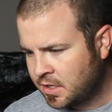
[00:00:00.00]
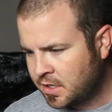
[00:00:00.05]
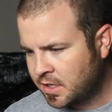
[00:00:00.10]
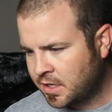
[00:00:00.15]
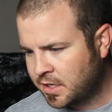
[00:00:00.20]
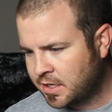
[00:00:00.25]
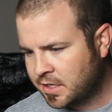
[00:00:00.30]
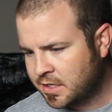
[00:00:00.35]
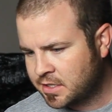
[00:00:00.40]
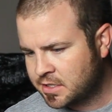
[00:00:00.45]

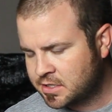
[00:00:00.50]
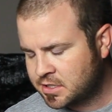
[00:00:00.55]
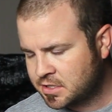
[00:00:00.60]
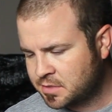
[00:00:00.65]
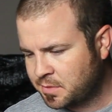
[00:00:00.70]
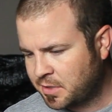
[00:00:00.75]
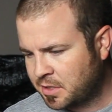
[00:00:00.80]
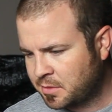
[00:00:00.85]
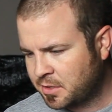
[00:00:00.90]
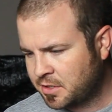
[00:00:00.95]
uh, just
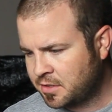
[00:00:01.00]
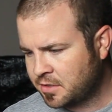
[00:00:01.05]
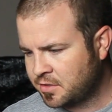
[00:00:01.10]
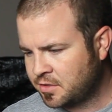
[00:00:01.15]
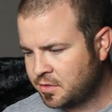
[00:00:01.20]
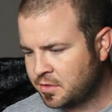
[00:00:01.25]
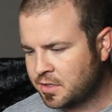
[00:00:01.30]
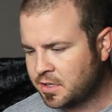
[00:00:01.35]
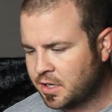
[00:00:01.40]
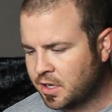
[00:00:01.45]
about a month or
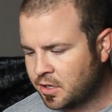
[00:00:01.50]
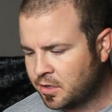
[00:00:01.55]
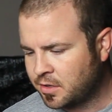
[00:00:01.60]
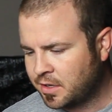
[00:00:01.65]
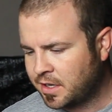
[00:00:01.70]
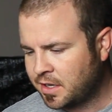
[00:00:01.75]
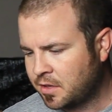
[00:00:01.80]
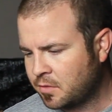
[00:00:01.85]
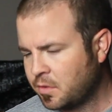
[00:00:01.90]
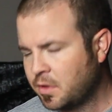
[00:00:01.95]
two ago.
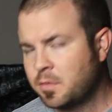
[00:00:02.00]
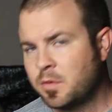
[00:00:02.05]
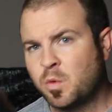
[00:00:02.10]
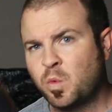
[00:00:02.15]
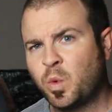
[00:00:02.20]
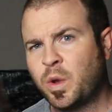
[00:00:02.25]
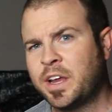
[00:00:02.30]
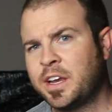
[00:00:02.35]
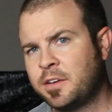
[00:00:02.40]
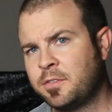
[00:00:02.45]
And we've been
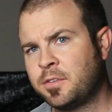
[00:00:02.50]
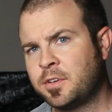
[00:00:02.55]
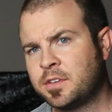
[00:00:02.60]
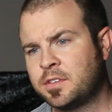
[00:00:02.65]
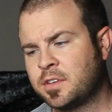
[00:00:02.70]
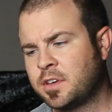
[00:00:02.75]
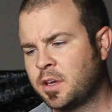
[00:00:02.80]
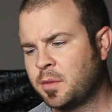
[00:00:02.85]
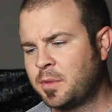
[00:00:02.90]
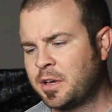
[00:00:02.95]
waiting for it
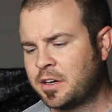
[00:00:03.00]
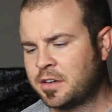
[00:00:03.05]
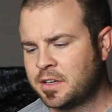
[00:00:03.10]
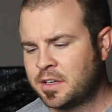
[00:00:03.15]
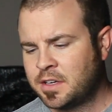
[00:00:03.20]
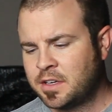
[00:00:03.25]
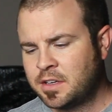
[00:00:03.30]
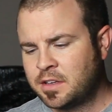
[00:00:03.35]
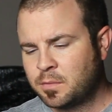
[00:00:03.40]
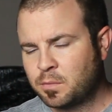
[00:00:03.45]
to come out.
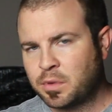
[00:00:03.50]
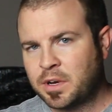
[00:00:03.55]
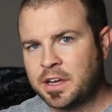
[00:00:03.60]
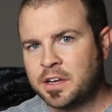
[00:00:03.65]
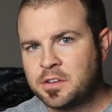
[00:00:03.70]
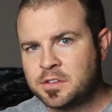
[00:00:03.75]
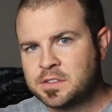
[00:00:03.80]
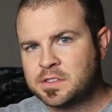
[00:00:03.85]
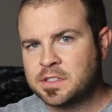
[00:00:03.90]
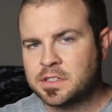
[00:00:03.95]
Brand
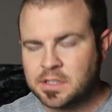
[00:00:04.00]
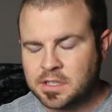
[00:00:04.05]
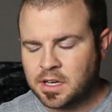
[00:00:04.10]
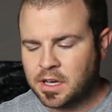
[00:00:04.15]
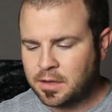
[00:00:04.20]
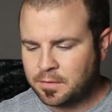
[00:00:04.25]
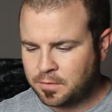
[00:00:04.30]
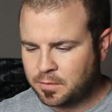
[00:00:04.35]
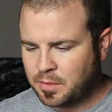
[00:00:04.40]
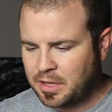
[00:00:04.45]
new
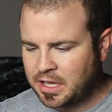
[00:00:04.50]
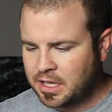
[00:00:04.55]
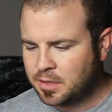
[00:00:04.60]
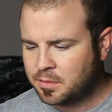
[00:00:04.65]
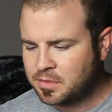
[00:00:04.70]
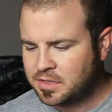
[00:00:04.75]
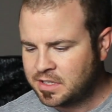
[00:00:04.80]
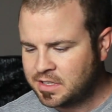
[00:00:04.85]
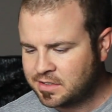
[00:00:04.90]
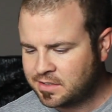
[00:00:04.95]
silicon from
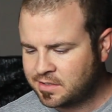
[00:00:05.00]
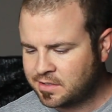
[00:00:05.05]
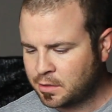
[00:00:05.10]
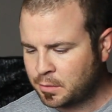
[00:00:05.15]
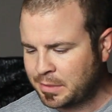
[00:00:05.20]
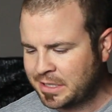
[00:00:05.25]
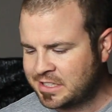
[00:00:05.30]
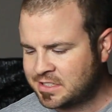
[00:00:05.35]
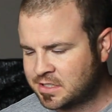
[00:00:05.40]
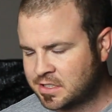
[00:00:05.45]
AMD. It's still
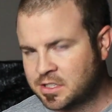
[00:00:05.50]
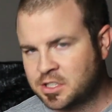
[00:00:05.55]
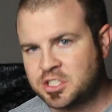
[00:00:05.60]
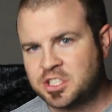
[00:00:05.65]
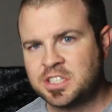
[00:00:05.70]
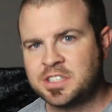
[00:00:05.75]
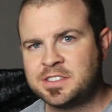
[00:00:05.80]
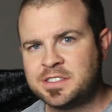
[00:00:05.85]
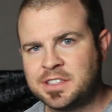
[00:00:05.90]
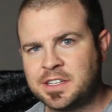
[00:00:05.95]
based on the
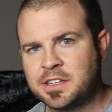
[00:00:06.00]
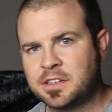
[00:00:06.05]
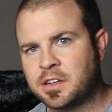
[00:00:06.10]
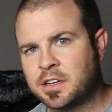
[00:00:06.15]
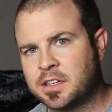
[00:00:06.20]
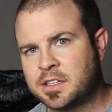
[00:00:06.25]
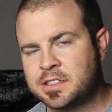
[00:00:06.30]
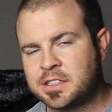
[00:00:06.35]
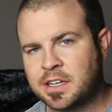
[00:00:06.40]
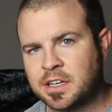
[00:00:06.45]
GCN
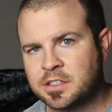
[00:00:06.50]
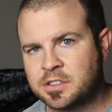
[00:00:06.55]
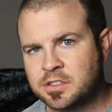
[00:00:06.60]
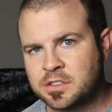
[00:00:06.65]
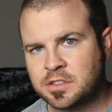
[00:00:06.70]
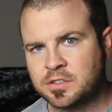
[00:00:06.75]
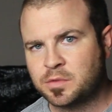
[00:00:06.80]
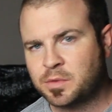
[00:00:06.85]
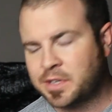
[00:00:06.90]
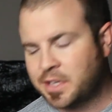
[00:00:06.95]
architecture,
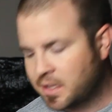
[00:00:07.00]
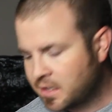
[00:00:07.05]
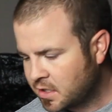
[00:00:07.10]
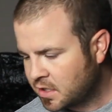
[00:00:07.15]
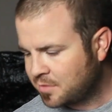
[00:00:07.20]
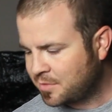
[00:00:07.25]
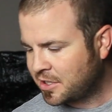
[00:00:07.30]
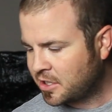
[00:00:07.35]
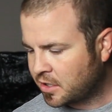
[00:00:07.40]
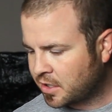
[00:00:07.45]
the 28
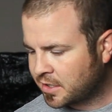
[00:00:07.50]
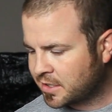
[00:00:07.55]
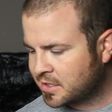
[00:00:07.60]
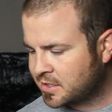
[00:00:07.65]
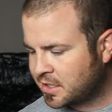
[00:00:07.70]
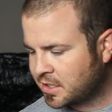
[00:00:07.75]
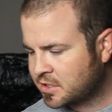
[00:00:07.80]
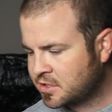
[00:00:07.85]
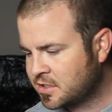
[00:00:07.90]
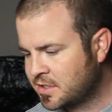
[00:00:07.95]
nanometer
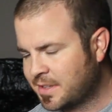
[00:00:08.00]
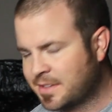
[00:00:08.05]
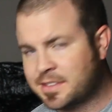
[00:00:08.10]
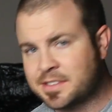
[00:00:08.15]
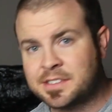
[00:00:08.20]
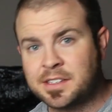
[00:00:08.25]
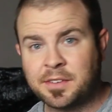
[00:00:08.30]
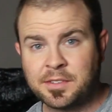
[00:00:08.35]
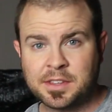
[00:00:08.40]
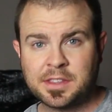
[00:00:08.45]
architecture that the
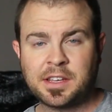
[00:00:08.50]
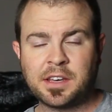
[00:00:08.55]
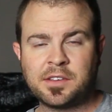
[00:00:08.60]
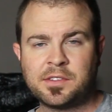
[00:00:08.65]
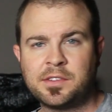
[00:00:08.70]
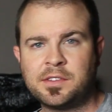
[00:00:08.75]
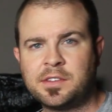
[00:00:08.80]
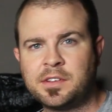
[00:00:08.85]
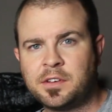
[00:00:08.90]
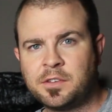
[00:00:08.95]

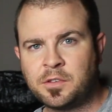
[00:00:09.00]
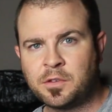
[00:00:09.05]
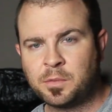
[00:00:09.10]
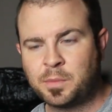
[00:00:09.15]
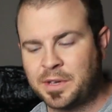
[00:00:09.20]
7000 series was